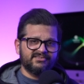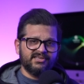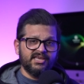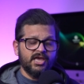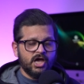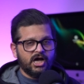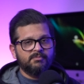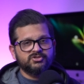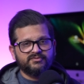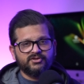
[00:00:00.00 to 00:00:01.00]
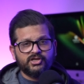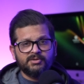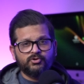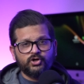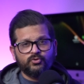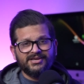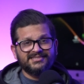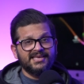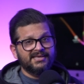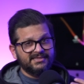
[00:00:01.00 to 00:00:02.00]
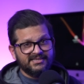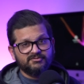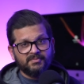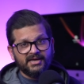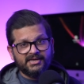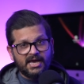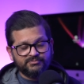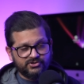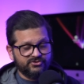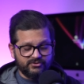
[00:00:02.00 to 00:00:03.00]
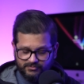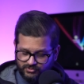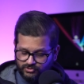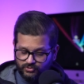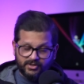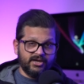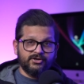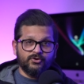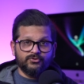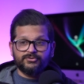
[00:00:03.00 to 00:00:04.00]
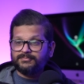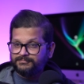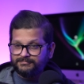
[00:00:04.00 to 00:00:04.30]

see how much of the keyboard noise this mic captures. So here it goes.